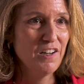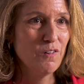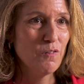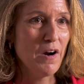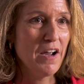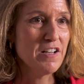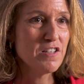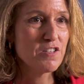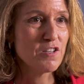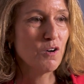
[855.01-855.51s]

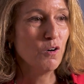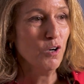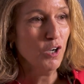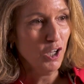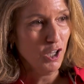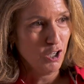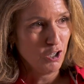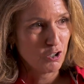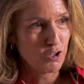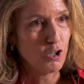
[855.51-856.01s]
right? So
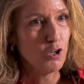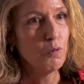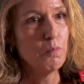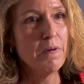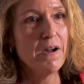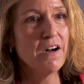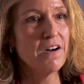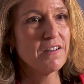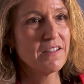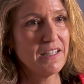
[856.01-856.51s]

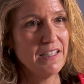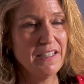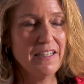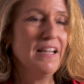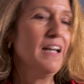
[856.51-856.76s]
Colbert can